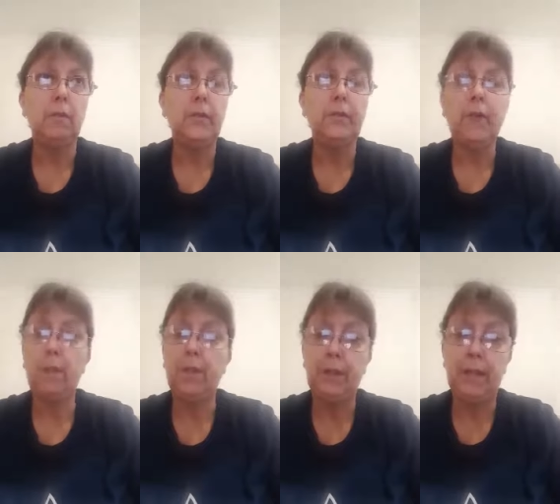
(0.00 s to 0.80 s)

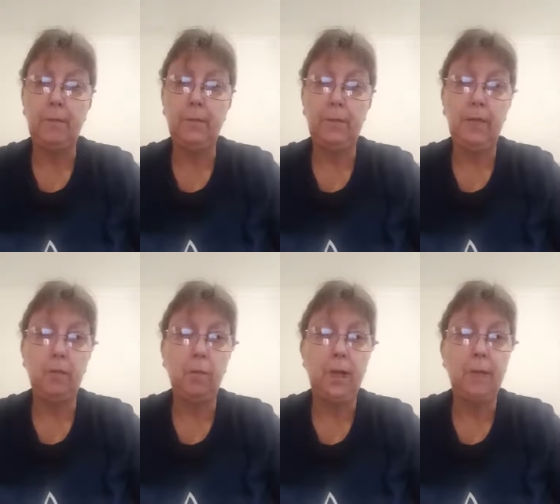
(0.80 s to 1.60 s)
Some of the names
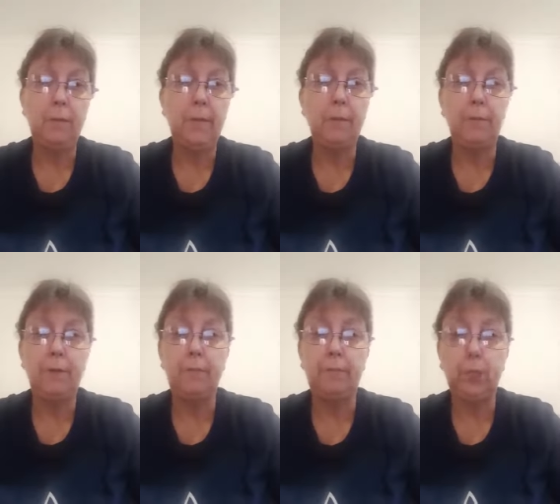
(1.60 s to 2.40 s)
and the way that people have
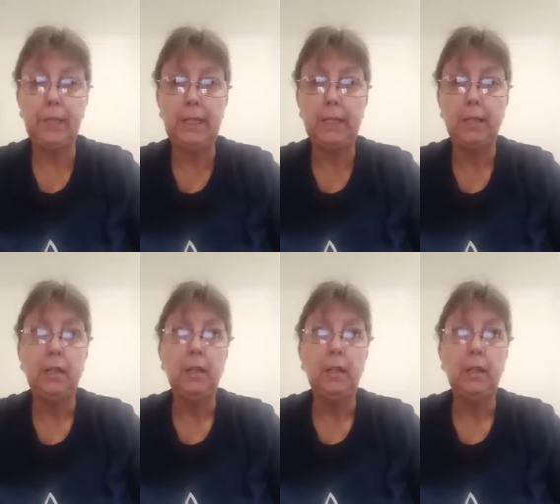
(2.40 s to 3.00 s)
been bullied.